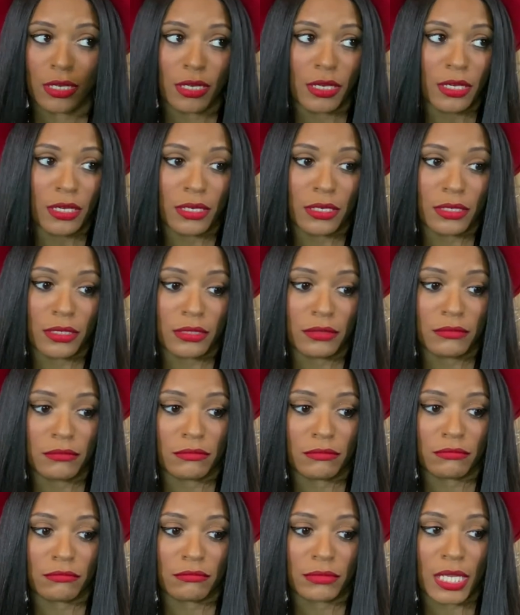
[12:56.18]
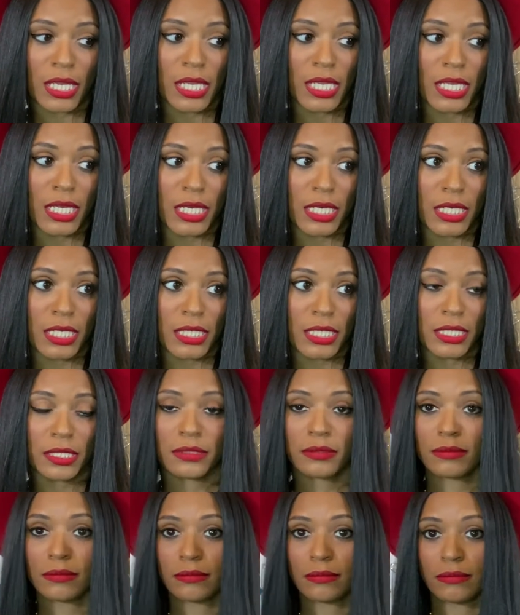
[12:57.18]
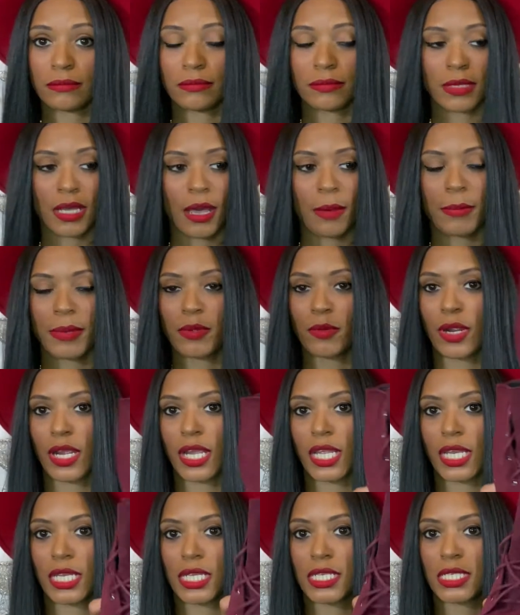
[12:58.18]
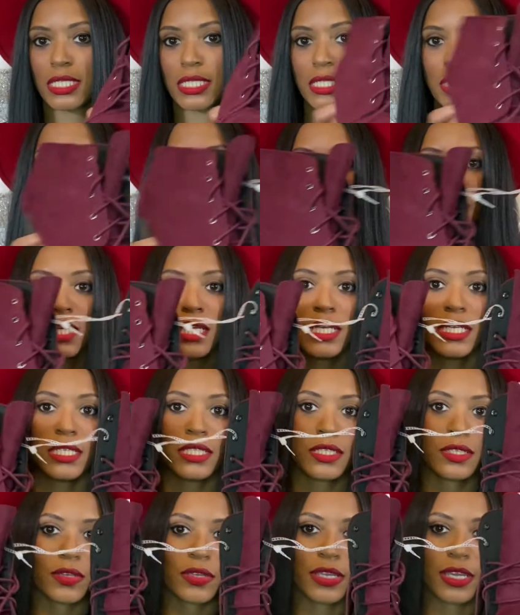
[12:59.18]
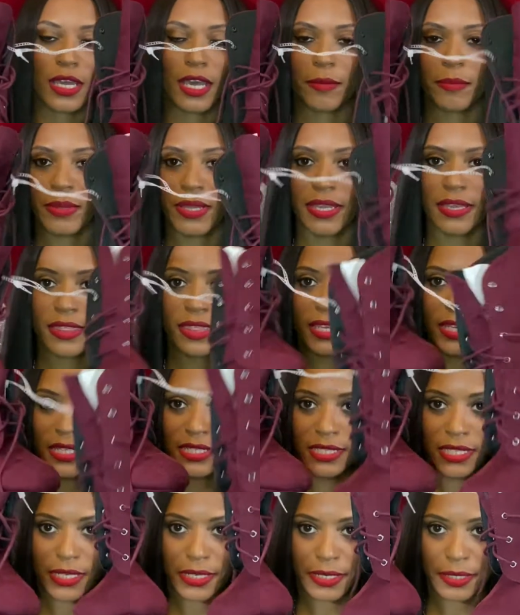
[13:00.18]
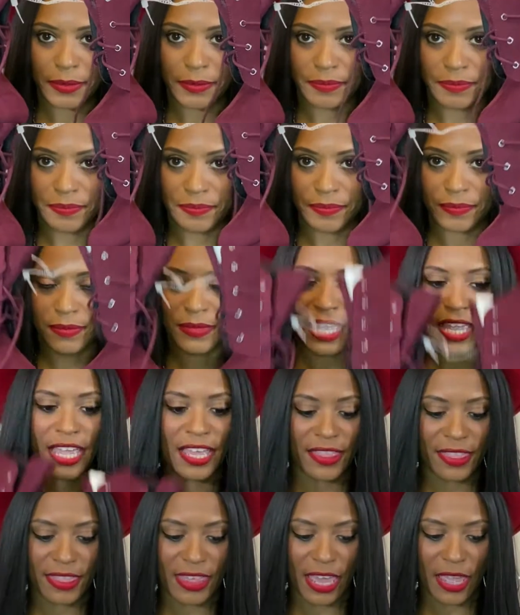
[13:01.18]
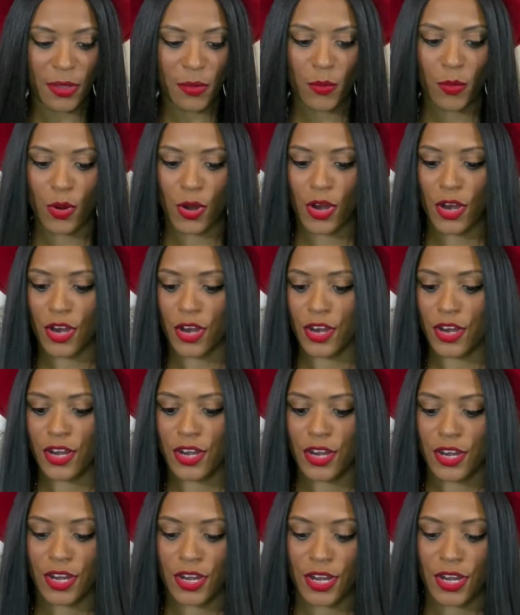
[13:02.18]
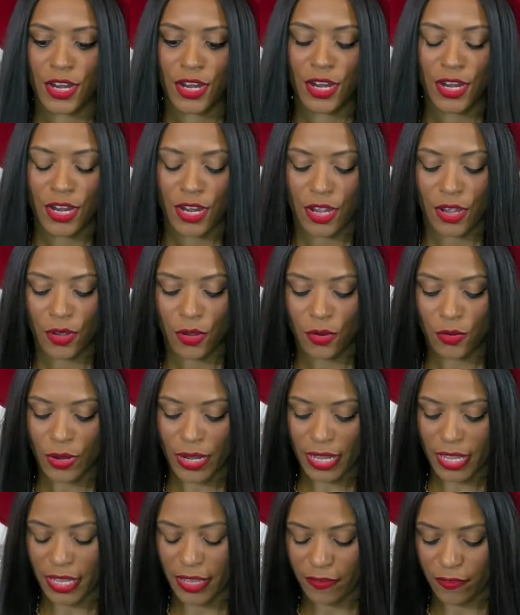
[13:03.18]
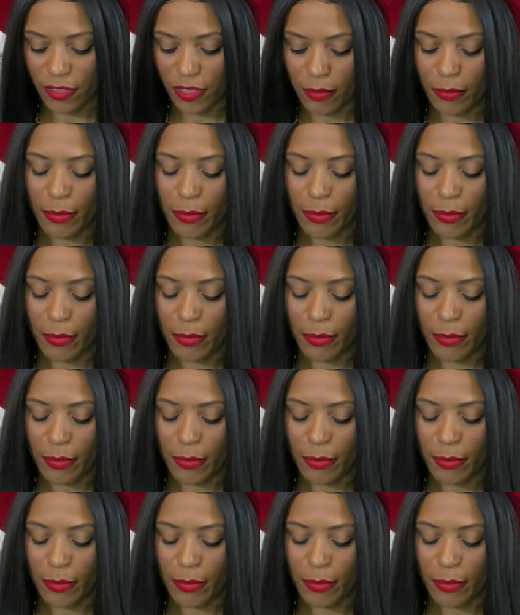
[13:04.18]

Um, yeah, I'll be rocking these. So yeah, I picked these up and they were, oh, I can give you the